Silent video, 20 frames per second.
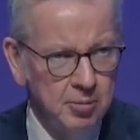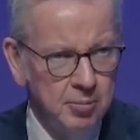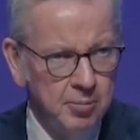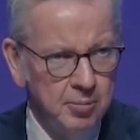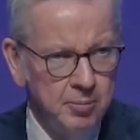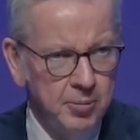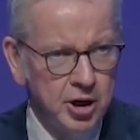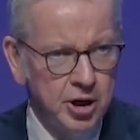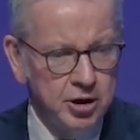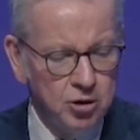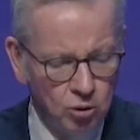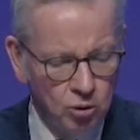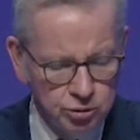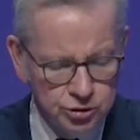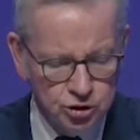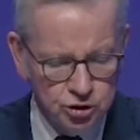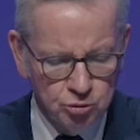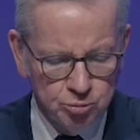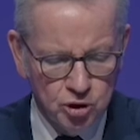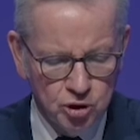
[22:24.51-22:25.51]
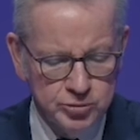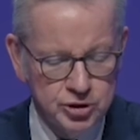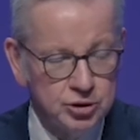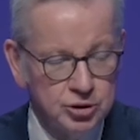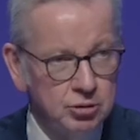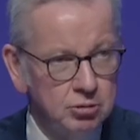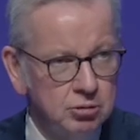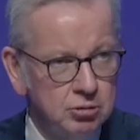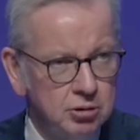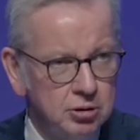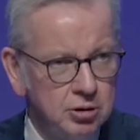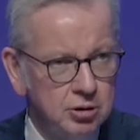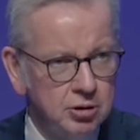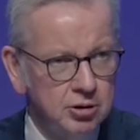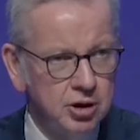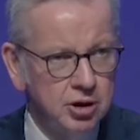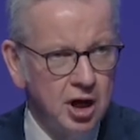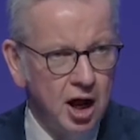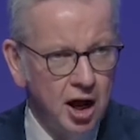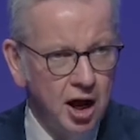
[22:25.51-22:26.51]
But I also promise you
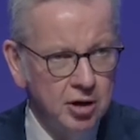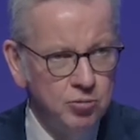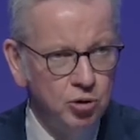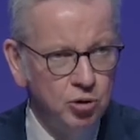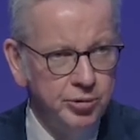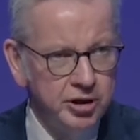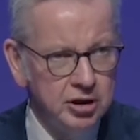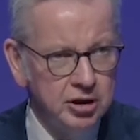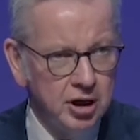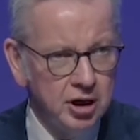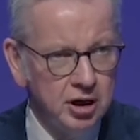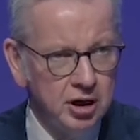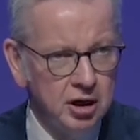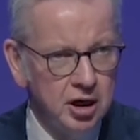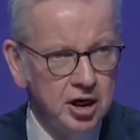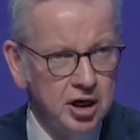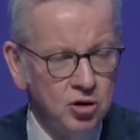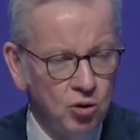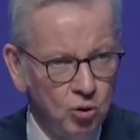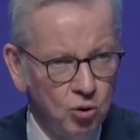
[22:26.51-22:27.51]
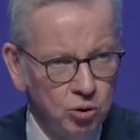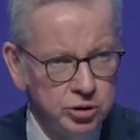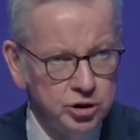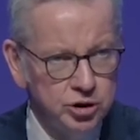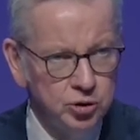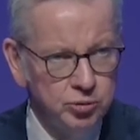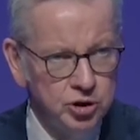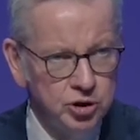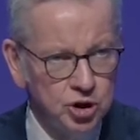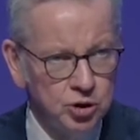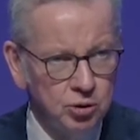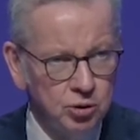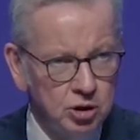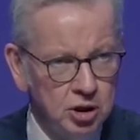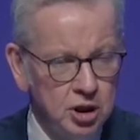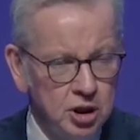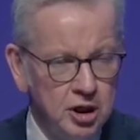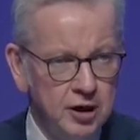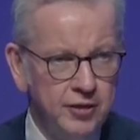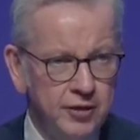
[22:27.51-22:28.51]
that I will be there in order to ensure
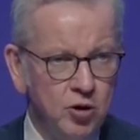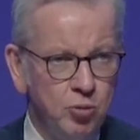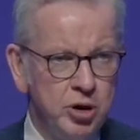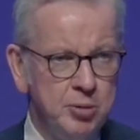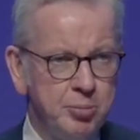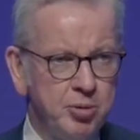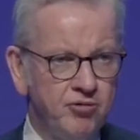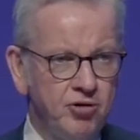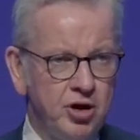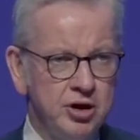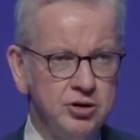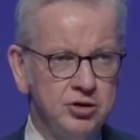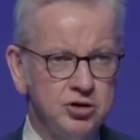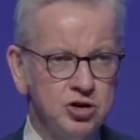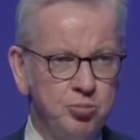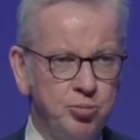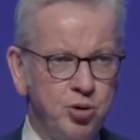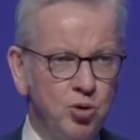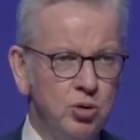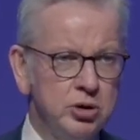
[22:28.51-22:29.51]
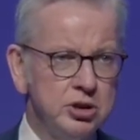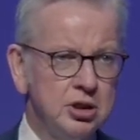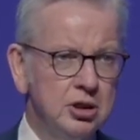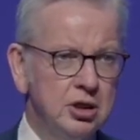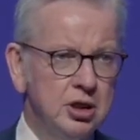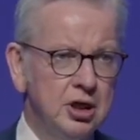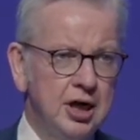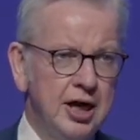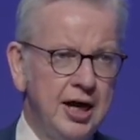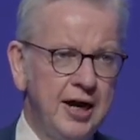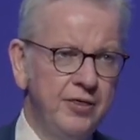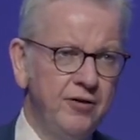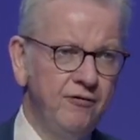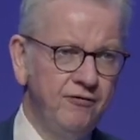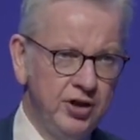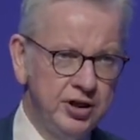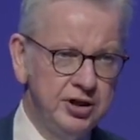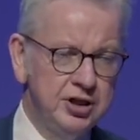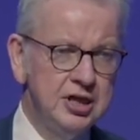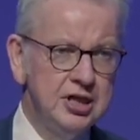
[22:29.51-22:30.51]
that we provide the support and the
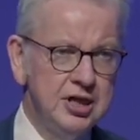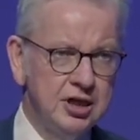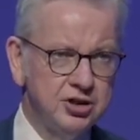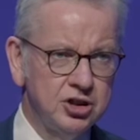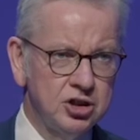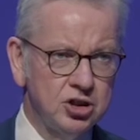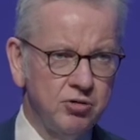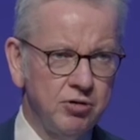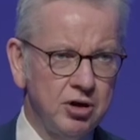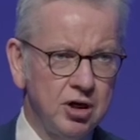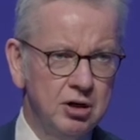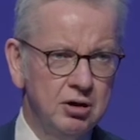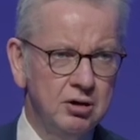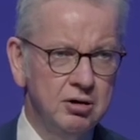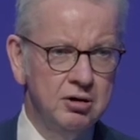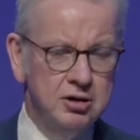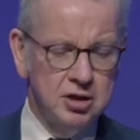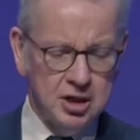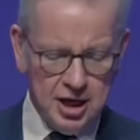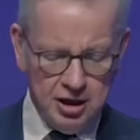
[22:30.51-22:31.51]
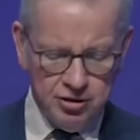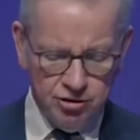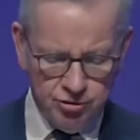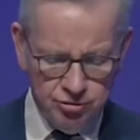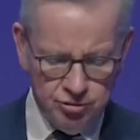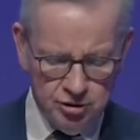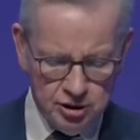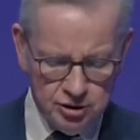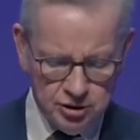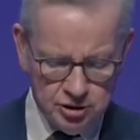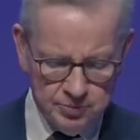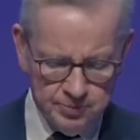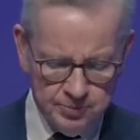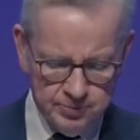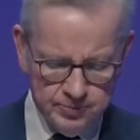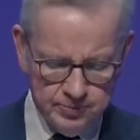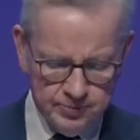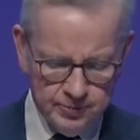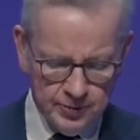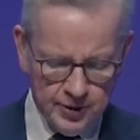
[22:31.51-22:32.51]
funding necessary to get through this.
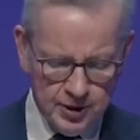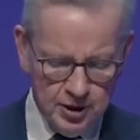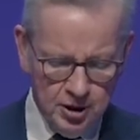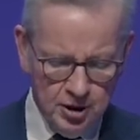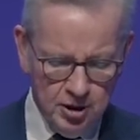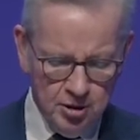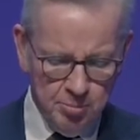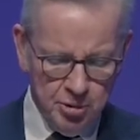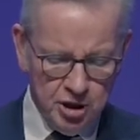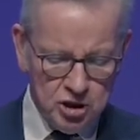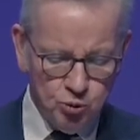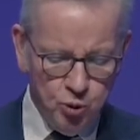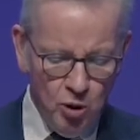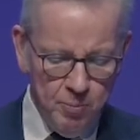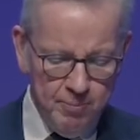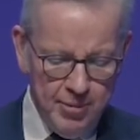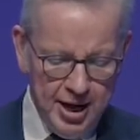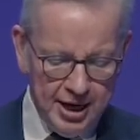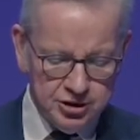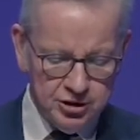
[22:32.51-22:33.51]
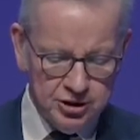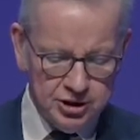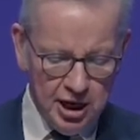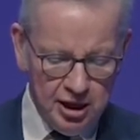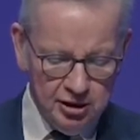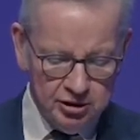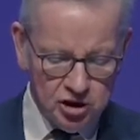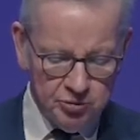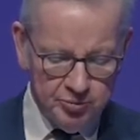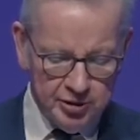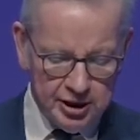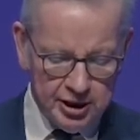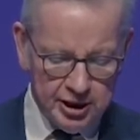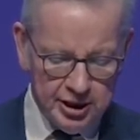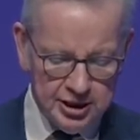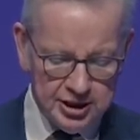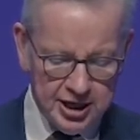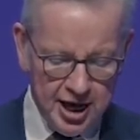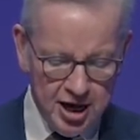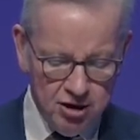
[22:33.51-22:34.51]
Because what matters ultimately is
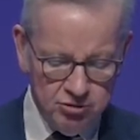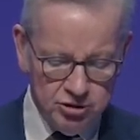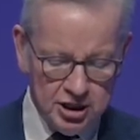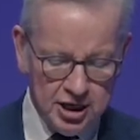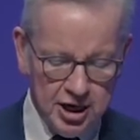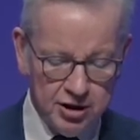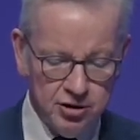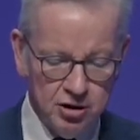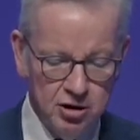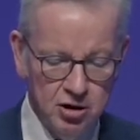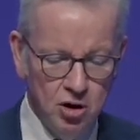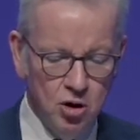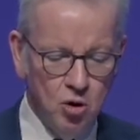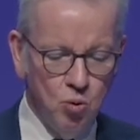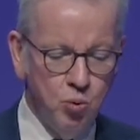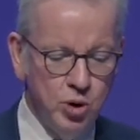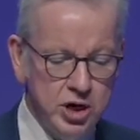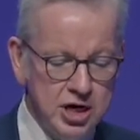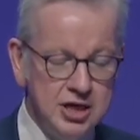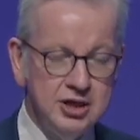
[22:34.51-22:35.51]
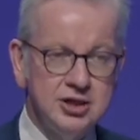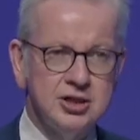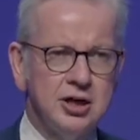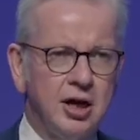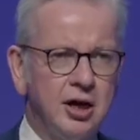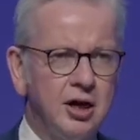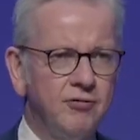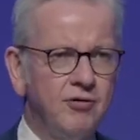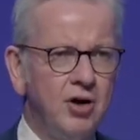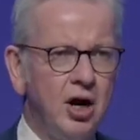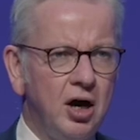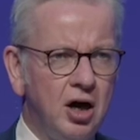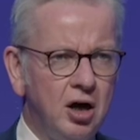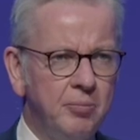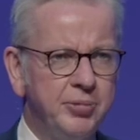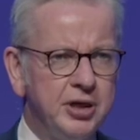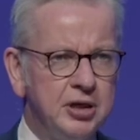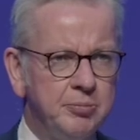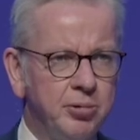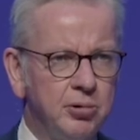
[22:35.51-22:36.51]
how together we serve our
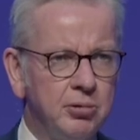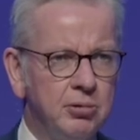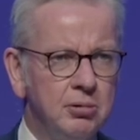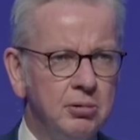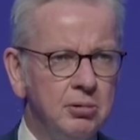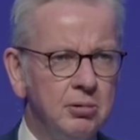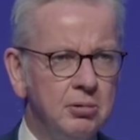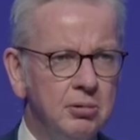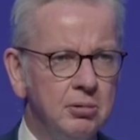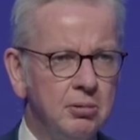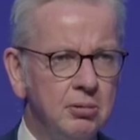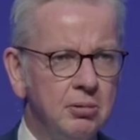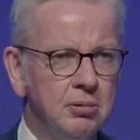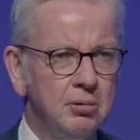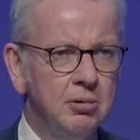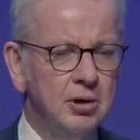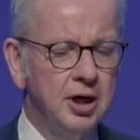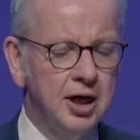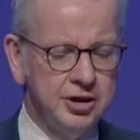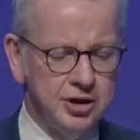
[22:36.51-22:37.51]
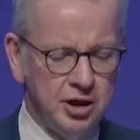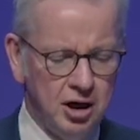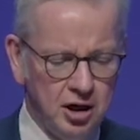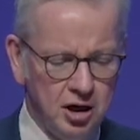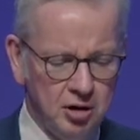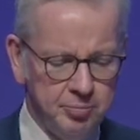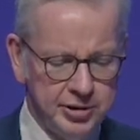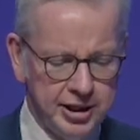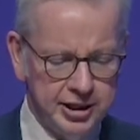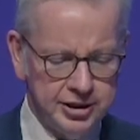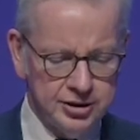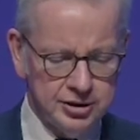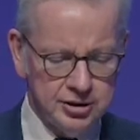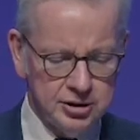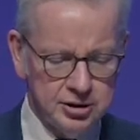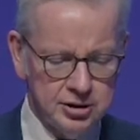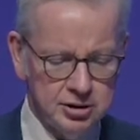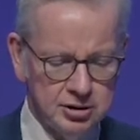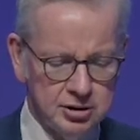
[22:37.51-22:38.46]
people and our places.